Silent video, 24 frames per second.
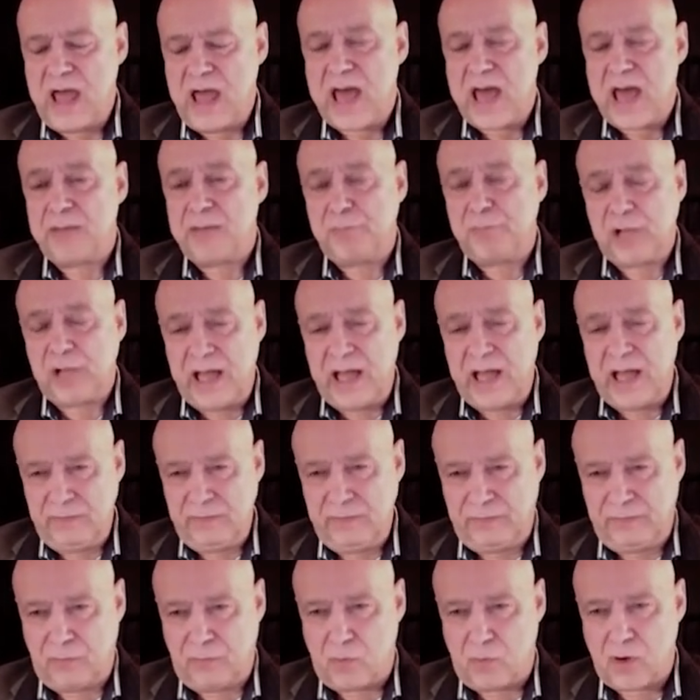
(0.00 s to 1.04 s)
and plan
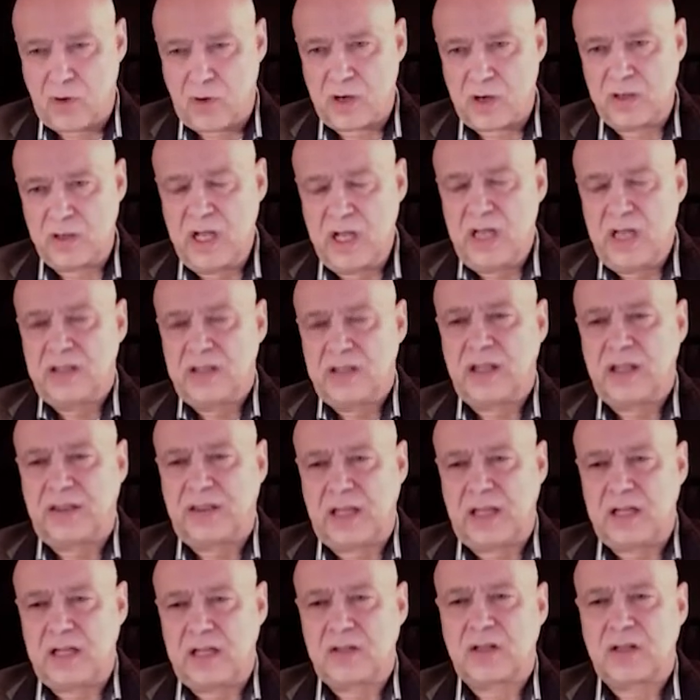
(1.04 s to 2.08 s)
for the
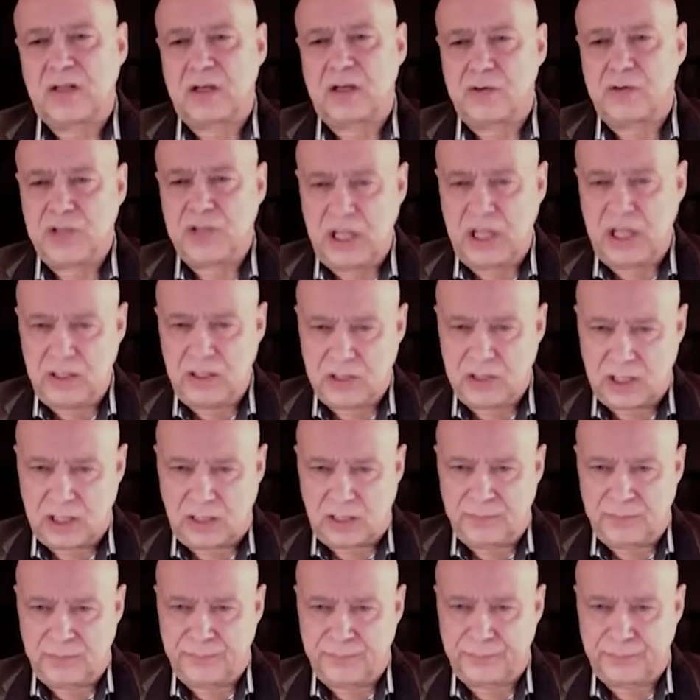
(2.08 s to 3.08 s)
things that are changing,